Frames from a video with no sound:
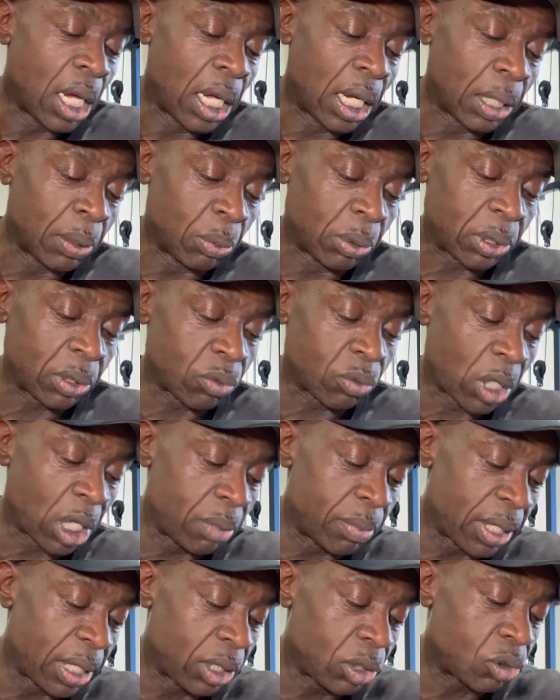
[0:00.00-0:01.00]
with the Royal
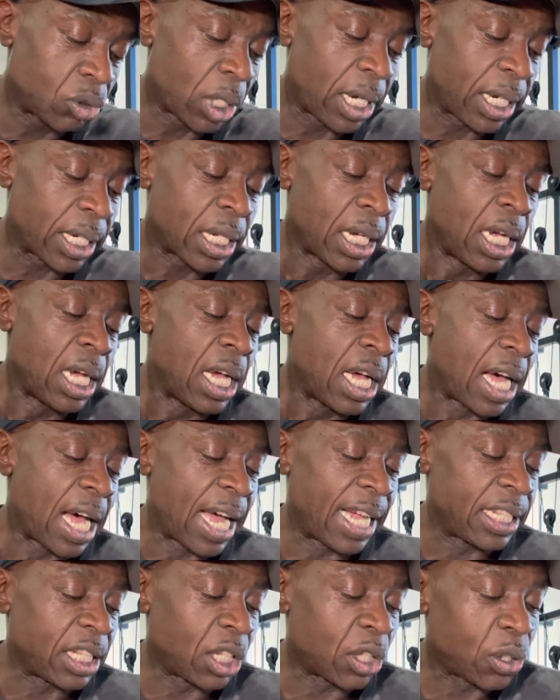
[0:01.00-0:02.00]
Mail strike,
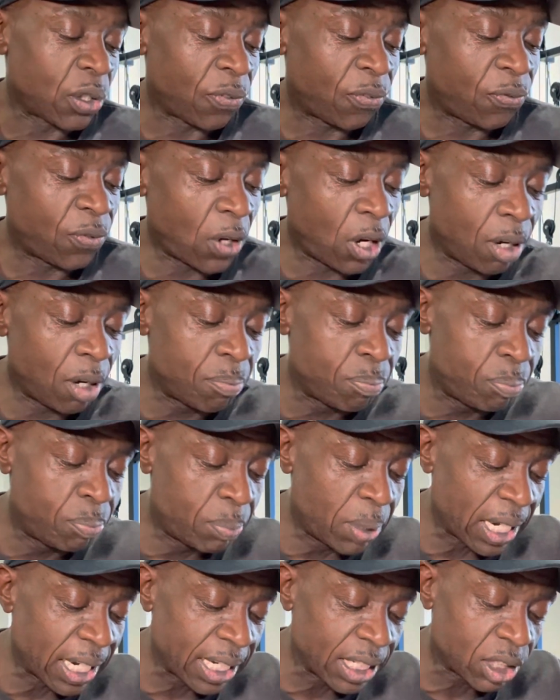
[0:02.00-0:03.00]
and the four
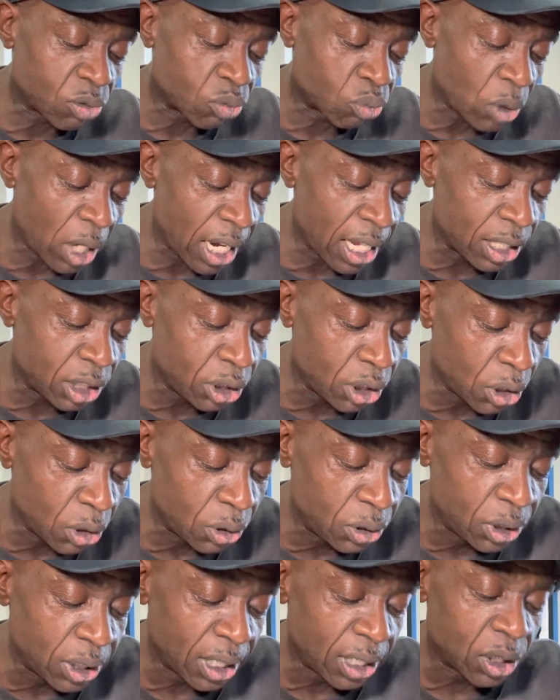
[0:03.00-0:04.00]
biggest rail
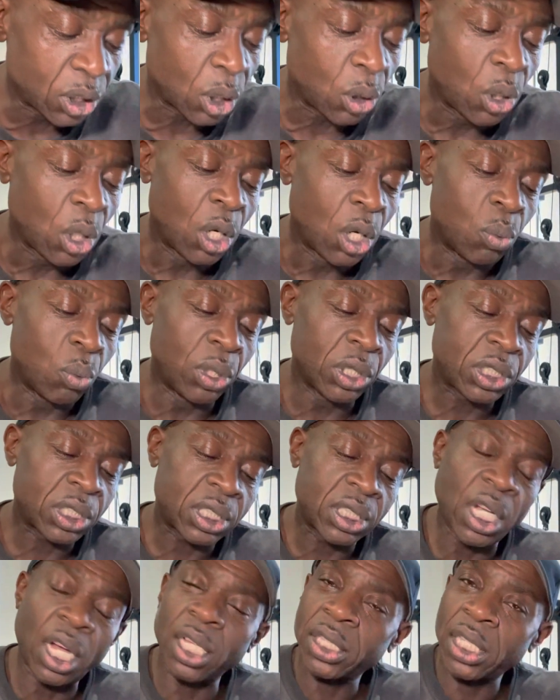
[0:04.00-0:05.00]
unions will
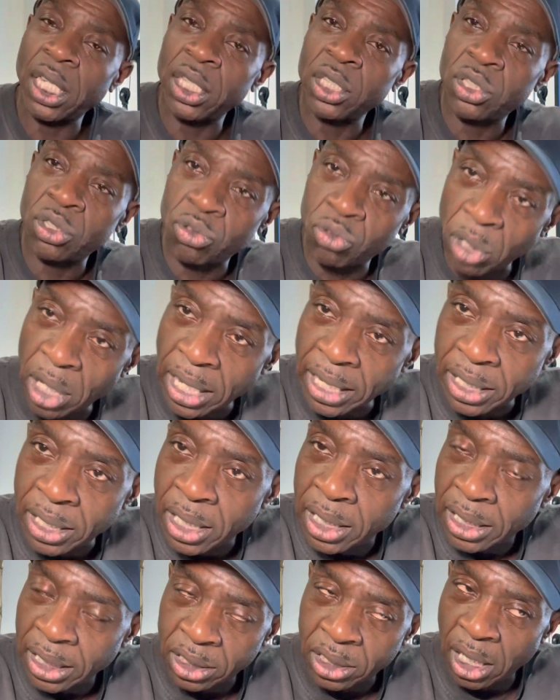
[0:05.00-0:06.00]
start a strike.
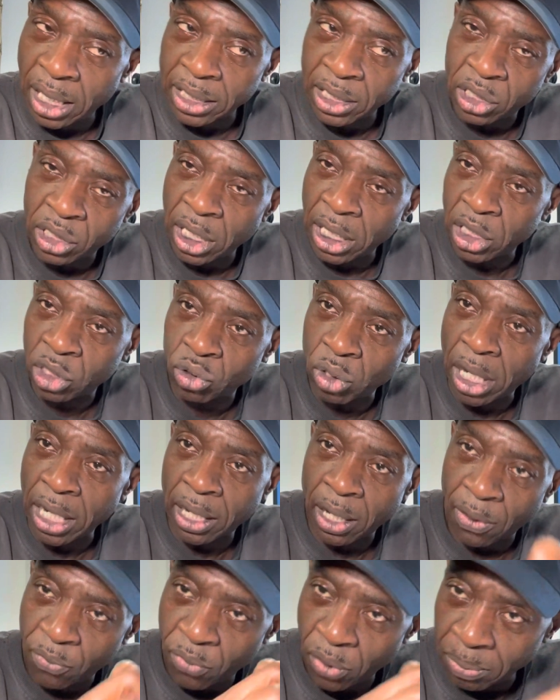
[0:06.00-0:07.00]
They started their
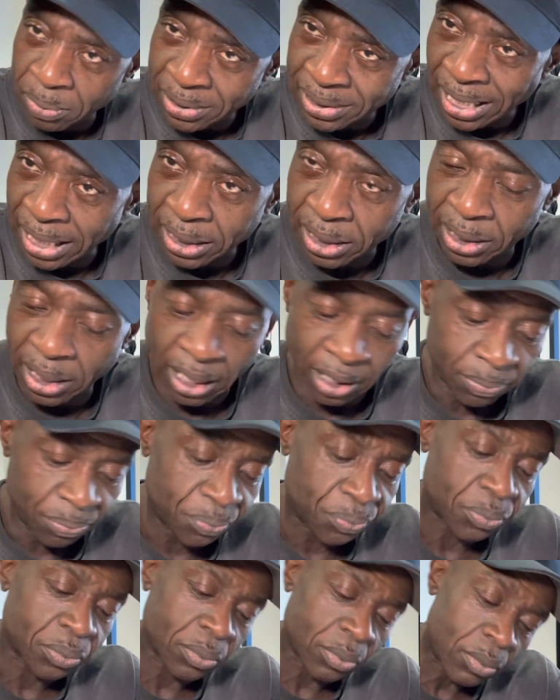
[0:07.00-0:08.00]
strike from Saturday.
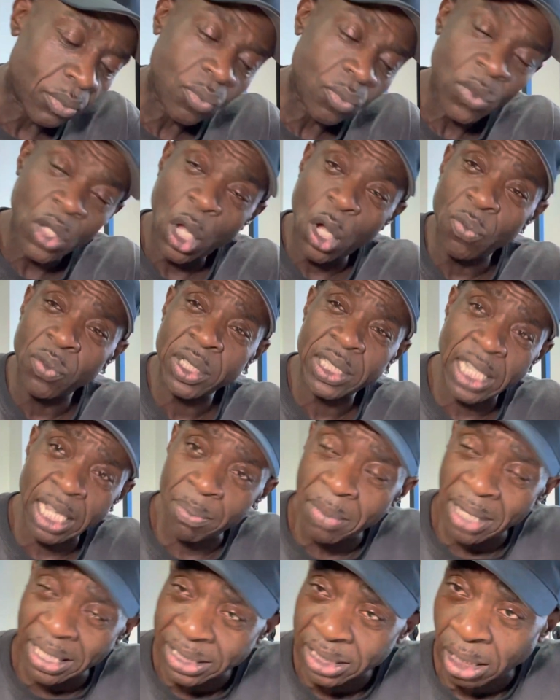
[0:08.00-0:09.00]
Obviously, it
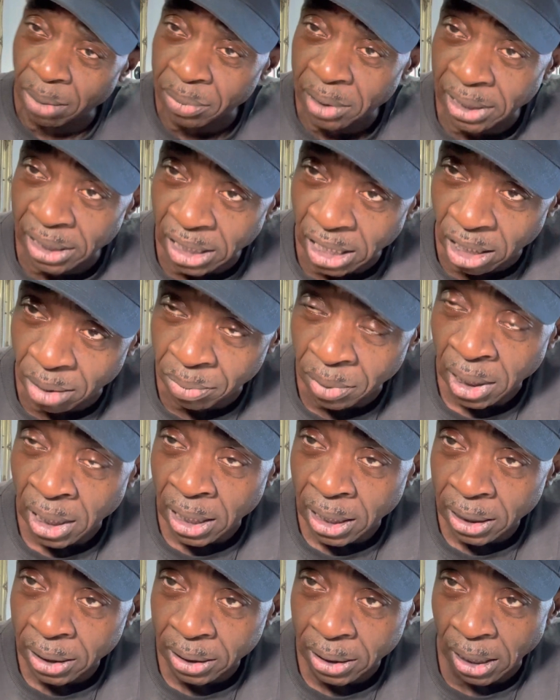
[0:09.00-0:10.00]
messed up the
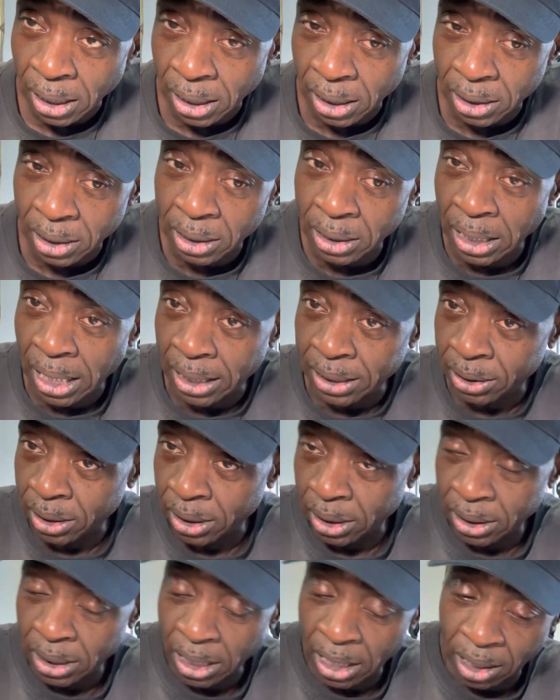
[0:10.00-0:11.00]

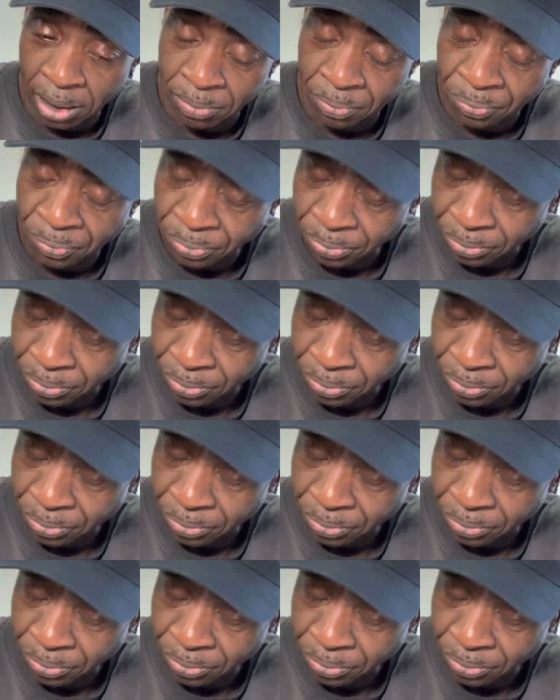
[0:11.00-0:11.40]
London